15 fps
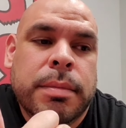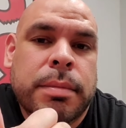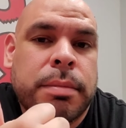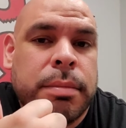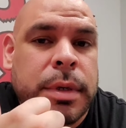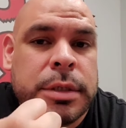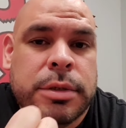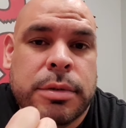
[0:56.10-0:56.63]

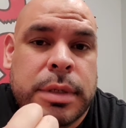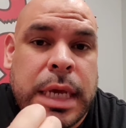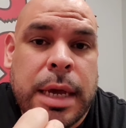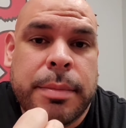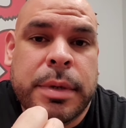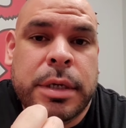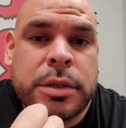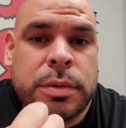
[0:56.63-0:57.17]
muscle
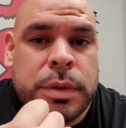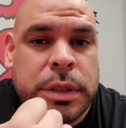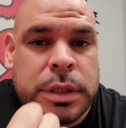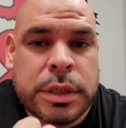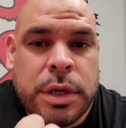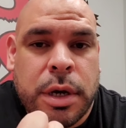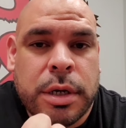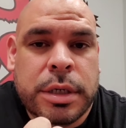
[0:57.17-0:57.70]
damage, which
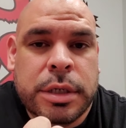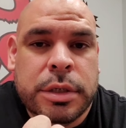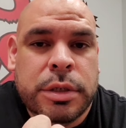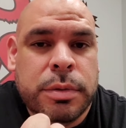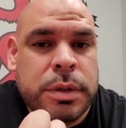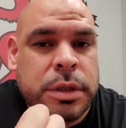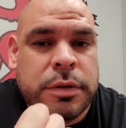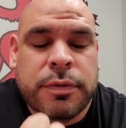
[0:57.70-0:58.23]
is scar tissue,
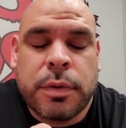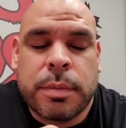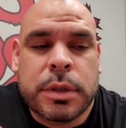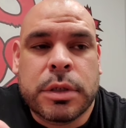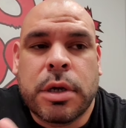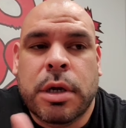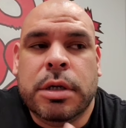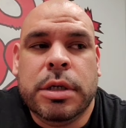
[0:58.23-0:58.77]
which is forming
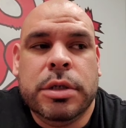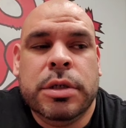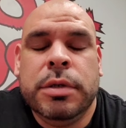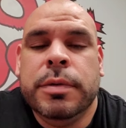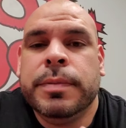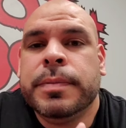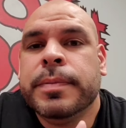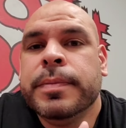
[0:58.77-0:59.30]
scar
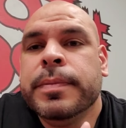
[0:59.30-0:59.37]
tissue.